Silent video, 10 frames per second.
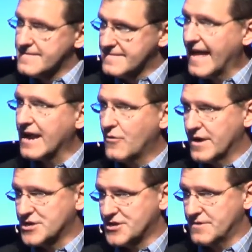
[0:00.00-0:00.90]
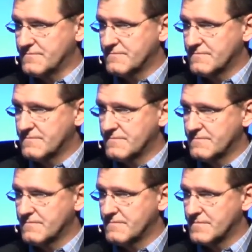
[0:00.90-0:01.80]
that question
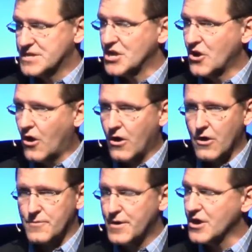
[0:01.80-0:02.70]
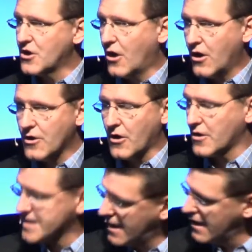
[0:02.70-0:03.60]
to guard, put a guard on our
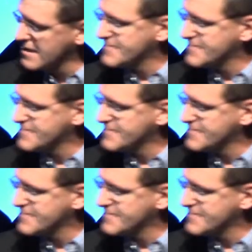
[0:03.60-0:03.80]
tongues